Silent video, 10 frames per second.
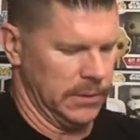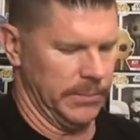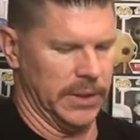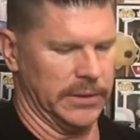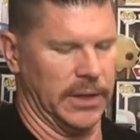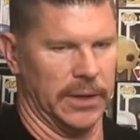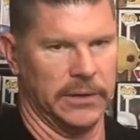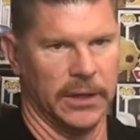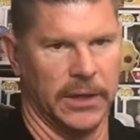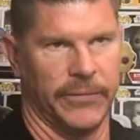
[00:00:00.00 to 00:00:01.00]
But
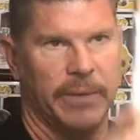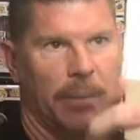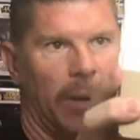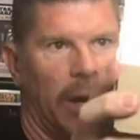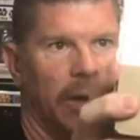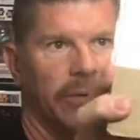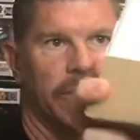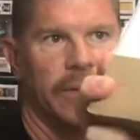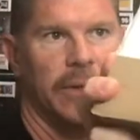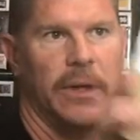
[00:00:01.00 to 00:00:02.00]
looking from that
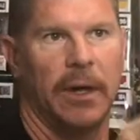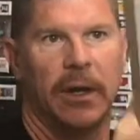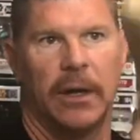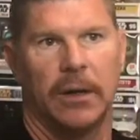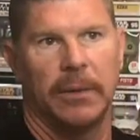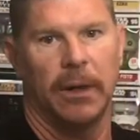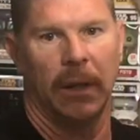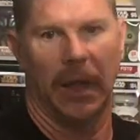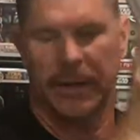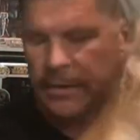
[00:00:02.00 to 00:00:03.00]
box, it could have been a
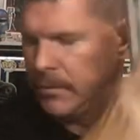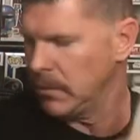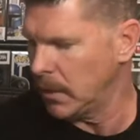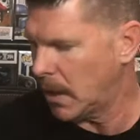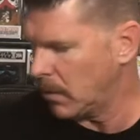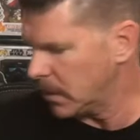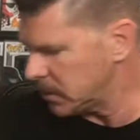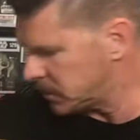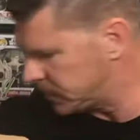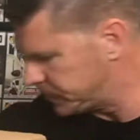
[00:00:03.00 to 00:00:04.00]
lot
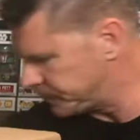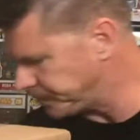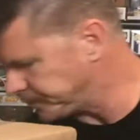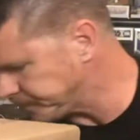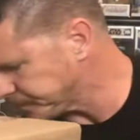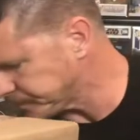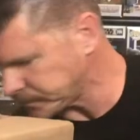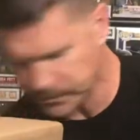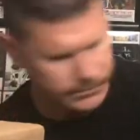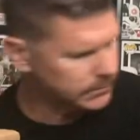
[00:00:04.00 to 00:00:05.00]
worse.
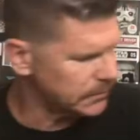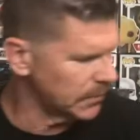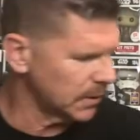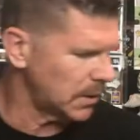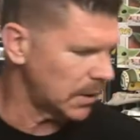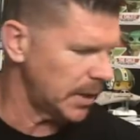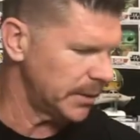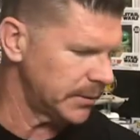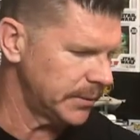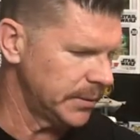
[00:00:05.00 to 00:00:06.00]
All right.
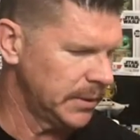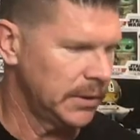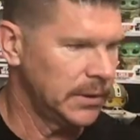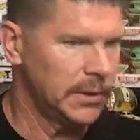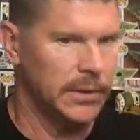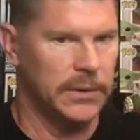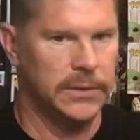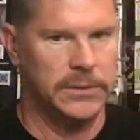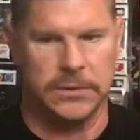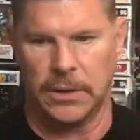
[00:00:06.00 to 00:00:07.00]

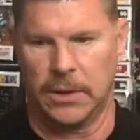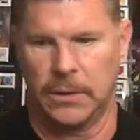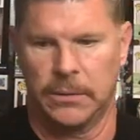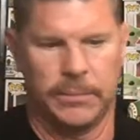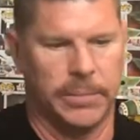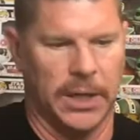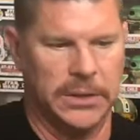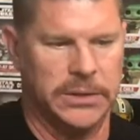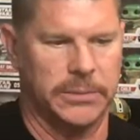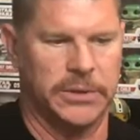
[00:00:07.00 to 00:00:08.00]
So
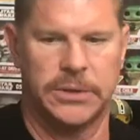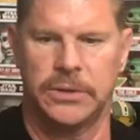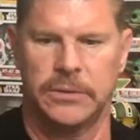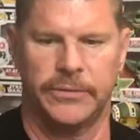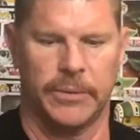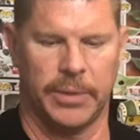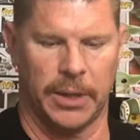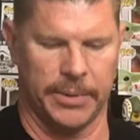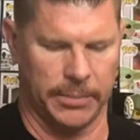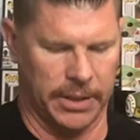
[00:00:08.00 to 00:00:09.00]
box number two from
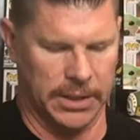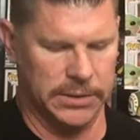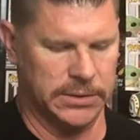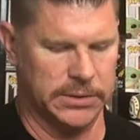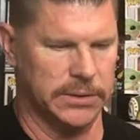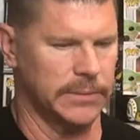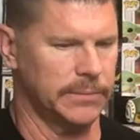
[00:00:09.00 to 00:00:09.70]
Pop in a Box.